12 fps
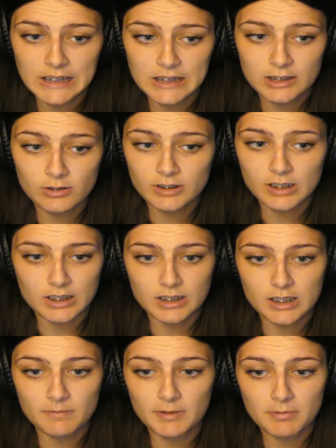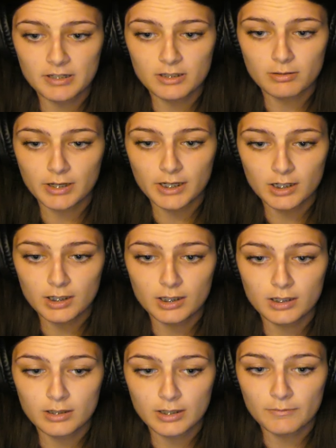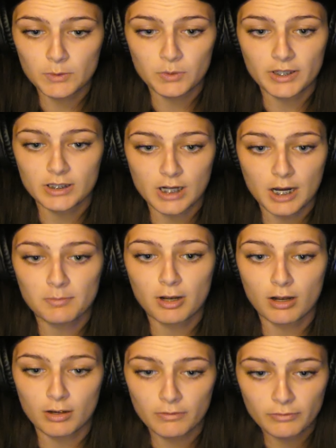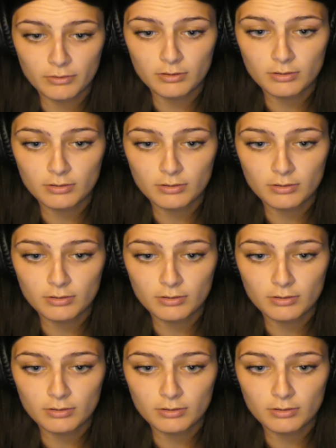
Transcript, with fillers: So he doesn't seem to be doing good even with his time off.